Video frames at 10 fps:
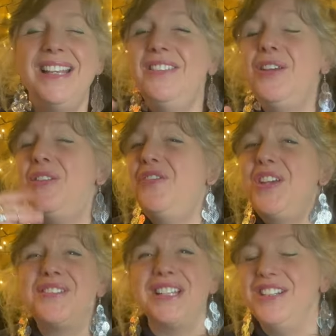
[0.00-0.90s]
So the
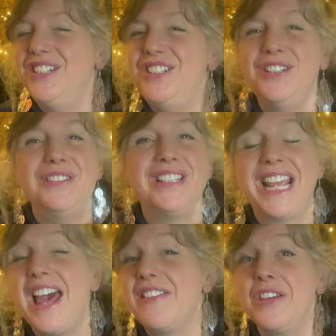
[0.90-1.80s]
first thing you need to do is to
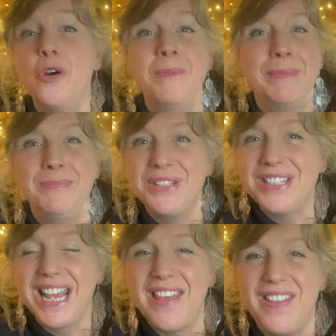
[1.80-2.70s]
gather your members
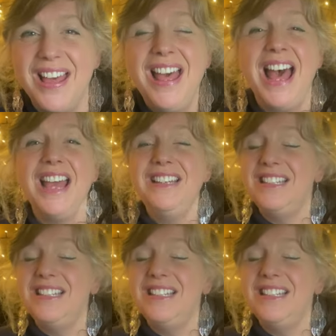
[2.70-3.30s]
together and